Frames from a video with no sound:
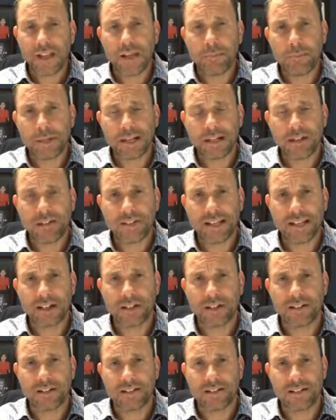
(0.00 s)
And because I
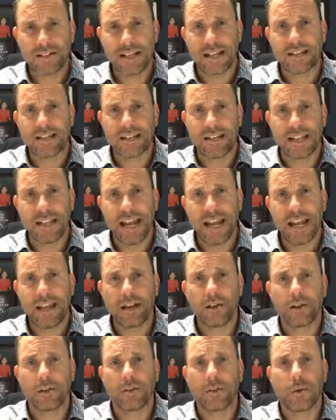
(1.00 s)
couldn't set the
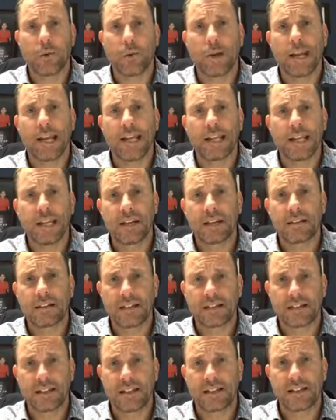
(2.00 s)
anchor the way I needed
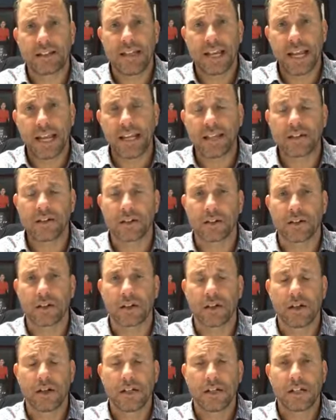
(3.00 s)
to set the
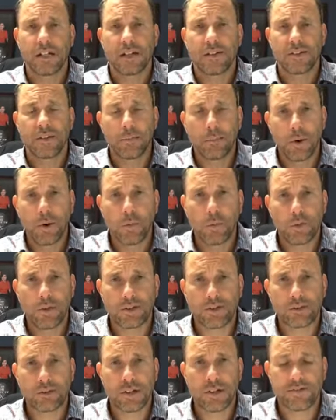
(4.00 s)
anchor, the boat
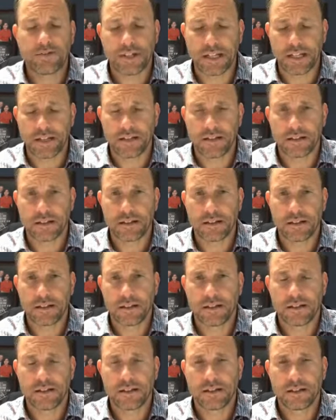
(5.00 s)
was drifting.
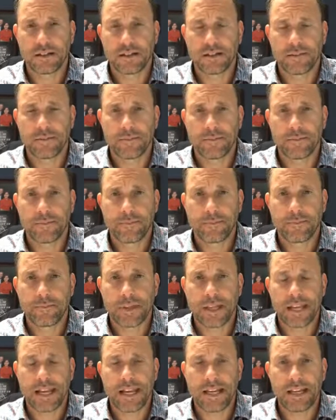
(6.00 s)

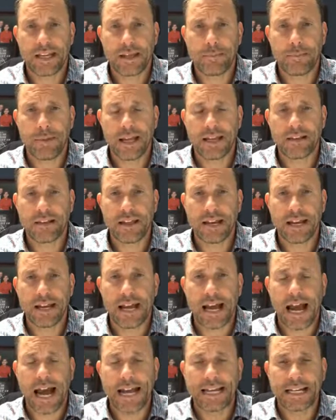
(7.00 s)
And it meant that
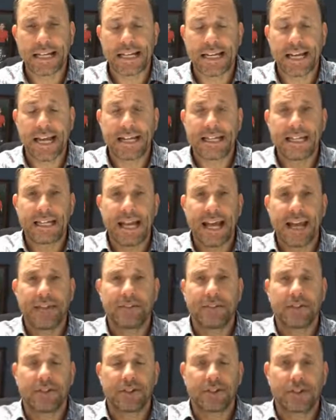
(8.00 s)
I didn't
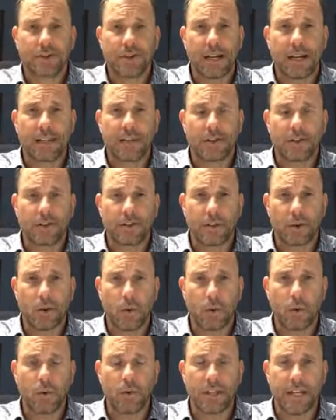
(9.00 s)
have the strength to
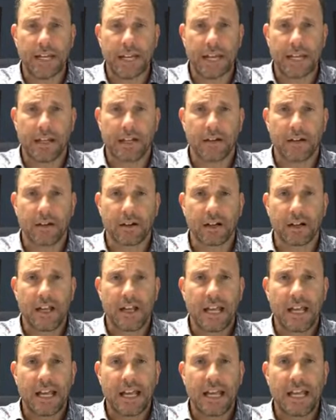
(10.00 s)
hold the anchor
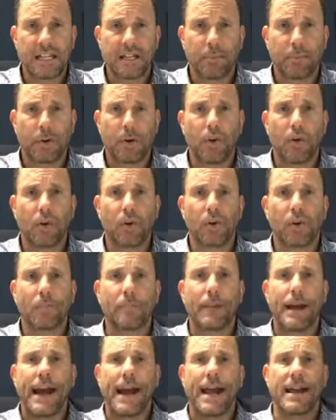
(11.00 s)
and to pull her
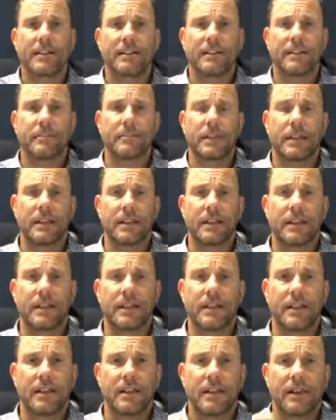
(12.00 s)
back to me
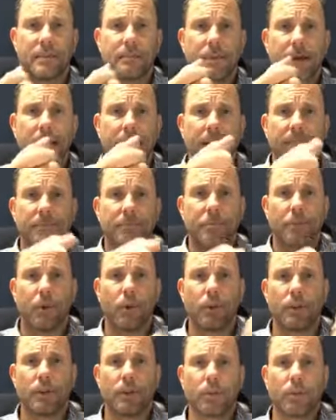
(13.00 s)
by even
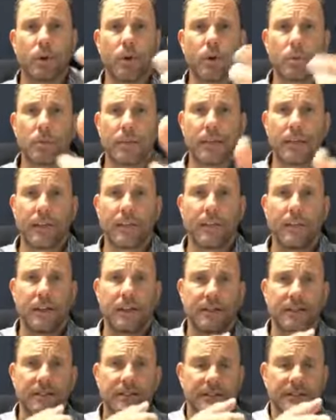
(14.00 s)
pulling the rope like
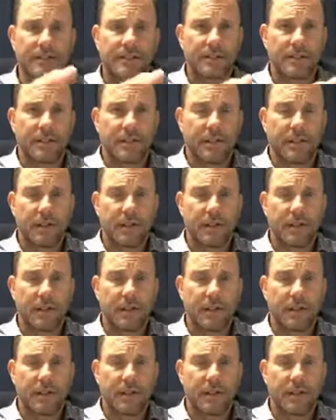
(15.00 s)
this.